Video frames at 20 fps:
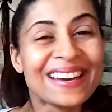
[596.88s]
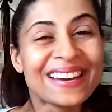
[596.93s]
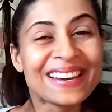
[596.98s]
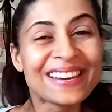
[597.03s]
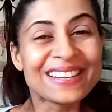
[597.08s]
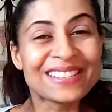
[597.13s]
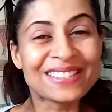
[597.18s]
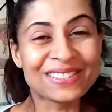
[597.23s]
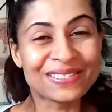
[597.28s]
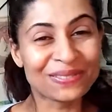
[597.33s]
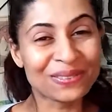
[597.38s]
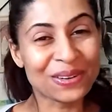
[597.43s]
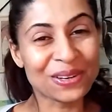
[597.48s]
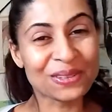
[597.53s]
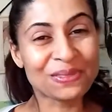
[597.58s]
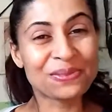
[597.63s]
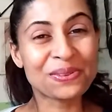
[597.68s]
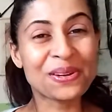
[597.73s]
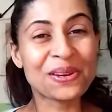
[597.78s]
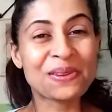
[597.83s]
It's
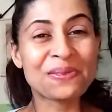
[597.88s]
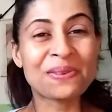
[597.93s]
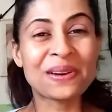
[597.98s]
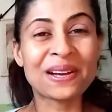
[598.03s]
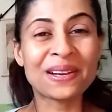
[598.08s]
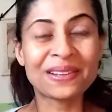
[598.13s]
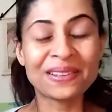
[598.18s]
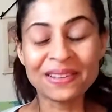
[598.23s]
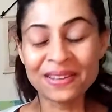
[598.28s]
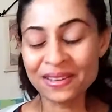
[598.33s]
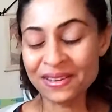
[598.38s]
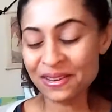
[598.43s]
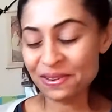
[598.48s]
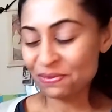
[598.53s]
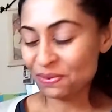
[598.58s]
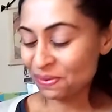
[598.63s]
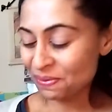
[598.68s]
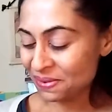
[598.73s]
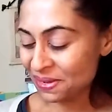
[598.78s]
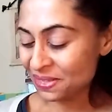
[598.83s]
worked pretty well
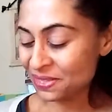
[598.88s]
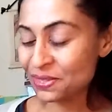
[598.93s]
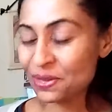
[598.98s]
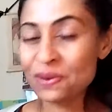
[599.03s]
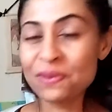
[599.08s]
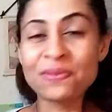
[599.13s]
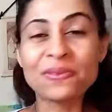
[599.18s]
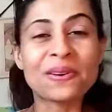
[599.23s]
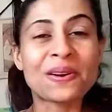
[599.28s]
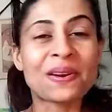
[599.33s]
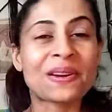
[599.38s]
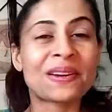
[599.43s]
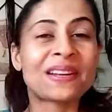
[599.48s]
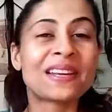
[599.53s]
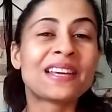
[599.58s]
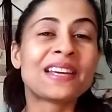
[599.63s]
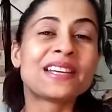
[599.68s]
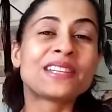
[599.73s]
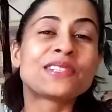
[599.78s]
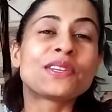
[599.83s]
for me so far.
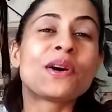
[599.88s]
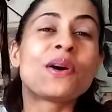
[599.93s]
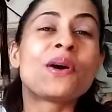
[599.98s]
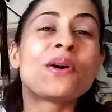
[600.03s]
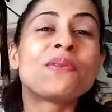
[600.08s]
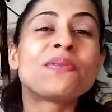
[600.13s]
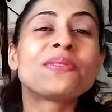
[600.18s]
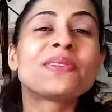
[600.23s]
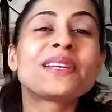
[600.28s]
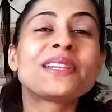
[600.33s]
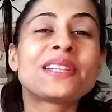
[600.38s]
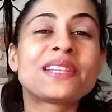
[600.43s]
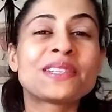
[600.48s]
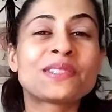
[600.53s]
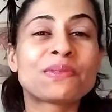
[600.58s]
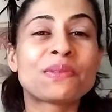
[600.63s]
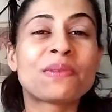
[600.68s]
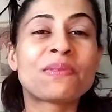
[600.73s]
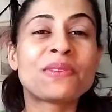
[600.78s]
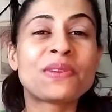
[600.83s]
So hopefully
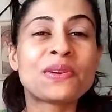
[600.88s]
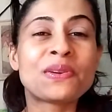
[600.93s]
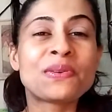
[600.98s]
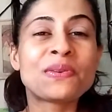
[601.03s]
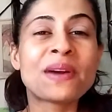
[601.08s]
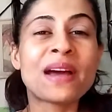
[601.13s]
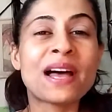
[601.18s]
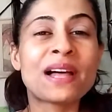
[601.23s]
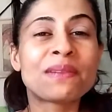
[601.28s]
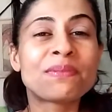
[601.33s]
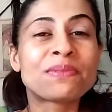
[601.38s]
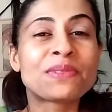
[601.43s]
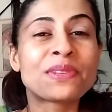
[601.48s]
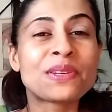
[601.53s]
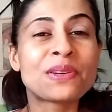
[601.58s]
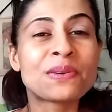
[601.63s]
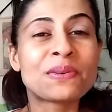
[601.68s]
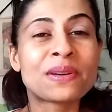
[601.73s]
this review helped you,